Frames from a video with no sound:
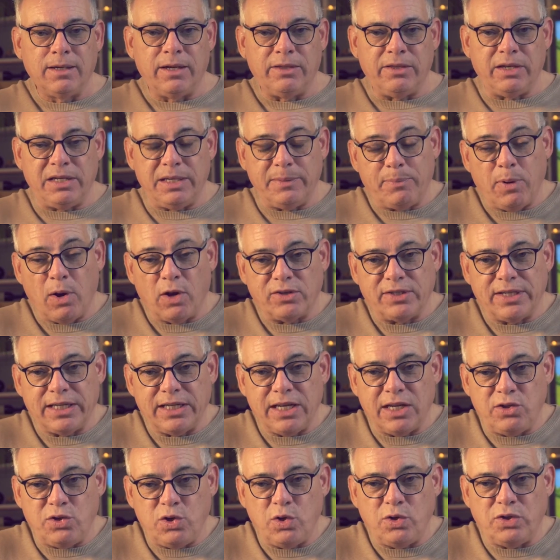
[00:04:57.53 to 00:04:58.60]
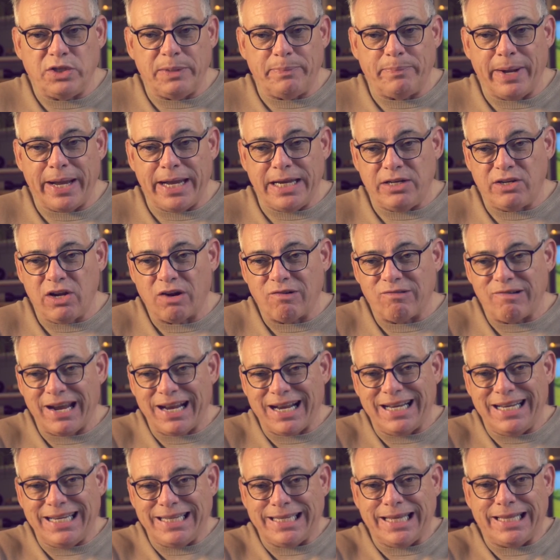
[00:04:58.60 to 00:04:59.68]
The deposit is usually paid
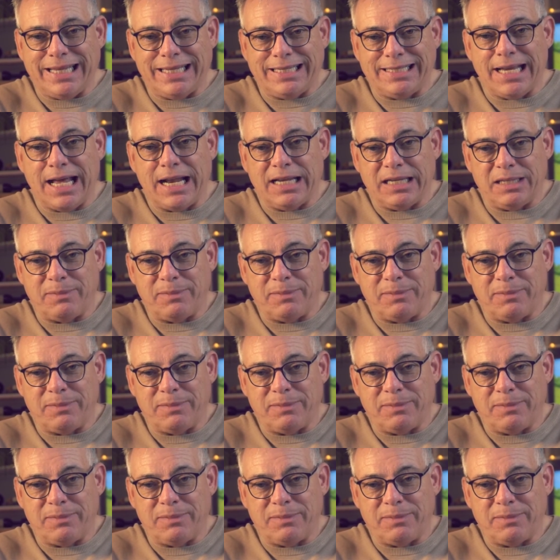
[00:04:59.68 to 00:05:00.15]
directly to the seller's